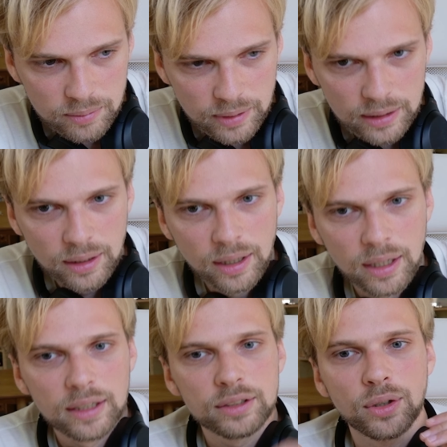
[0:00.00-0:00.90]
right?
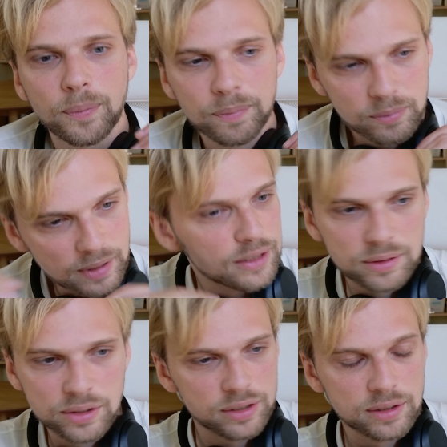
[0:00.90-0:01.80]
So that's
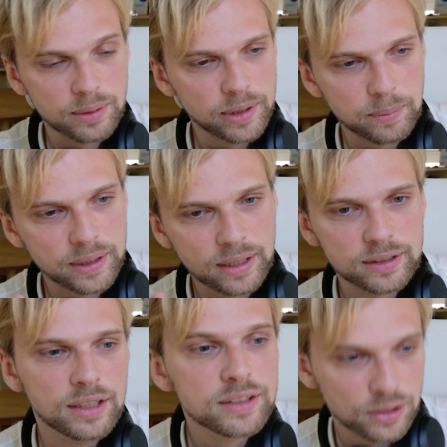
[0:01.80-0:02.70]
just simply
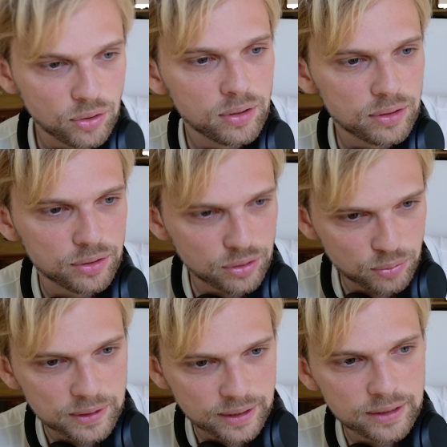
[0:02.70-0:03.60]
because it's
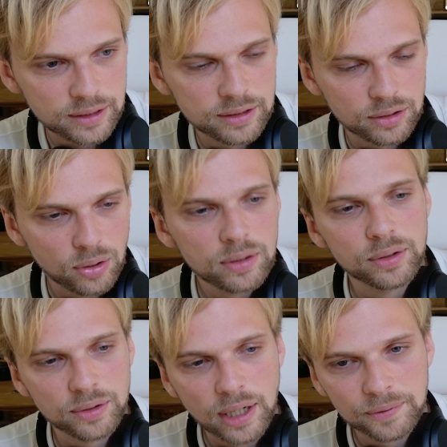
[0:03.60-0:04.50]
2080 is an
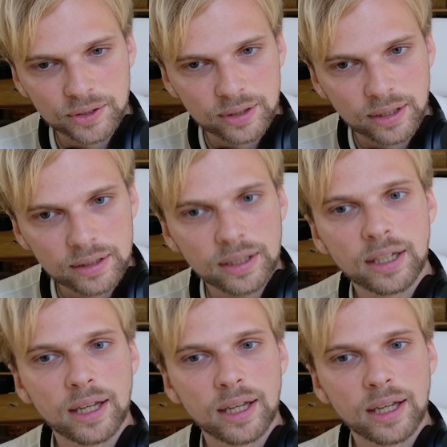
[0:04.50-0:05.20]
older graphics card,